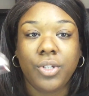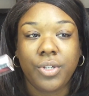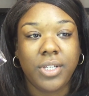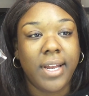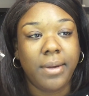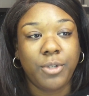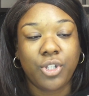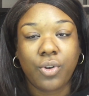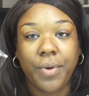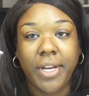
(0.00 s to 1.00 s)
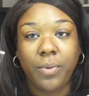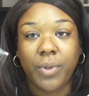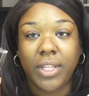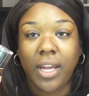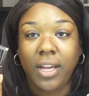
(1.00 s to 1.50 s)
So today I'm just going in
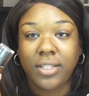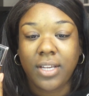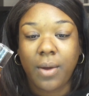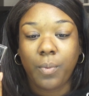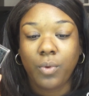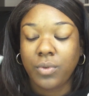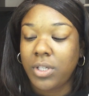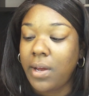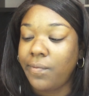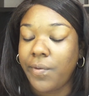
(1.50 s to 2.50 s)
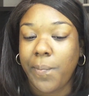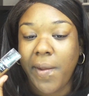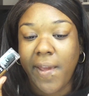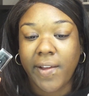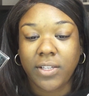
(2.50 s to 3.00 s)
with the Can't Stop Won't Stop
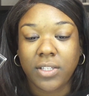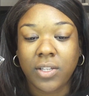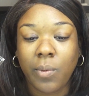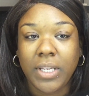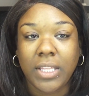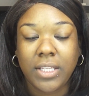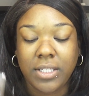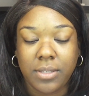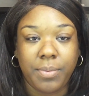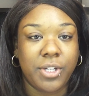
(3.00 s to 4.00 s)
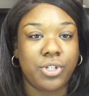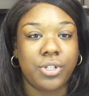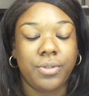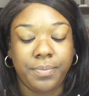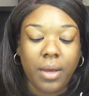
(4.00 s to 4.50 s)
from NYX. Nothing
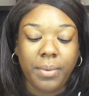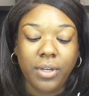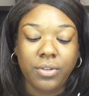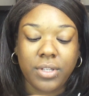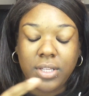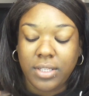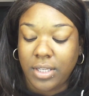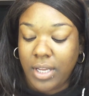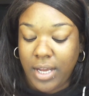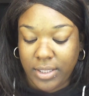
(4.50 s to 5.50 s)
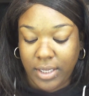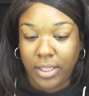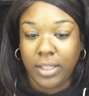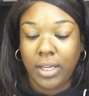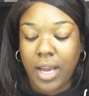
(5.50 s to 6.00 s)
special. I've been using this a lot
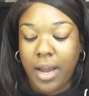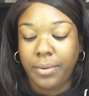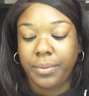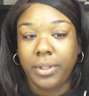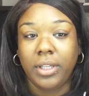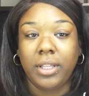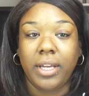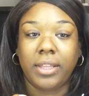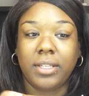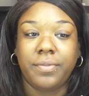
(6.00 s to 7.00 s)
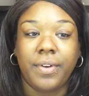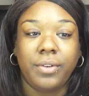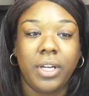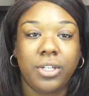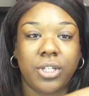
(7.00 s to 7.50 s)
lately. I really like this
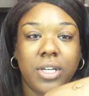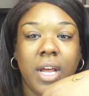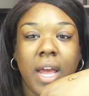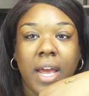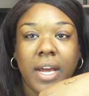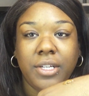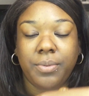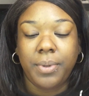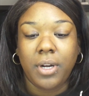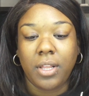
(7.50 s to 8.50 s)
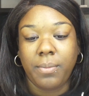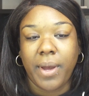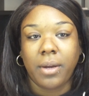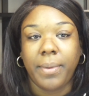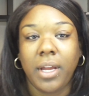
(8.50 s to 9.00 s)
foundation. I just put it on the
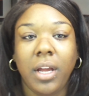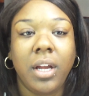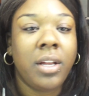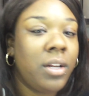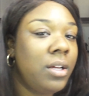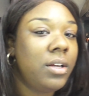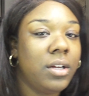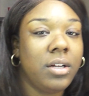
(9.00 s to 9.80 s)
back of my hand.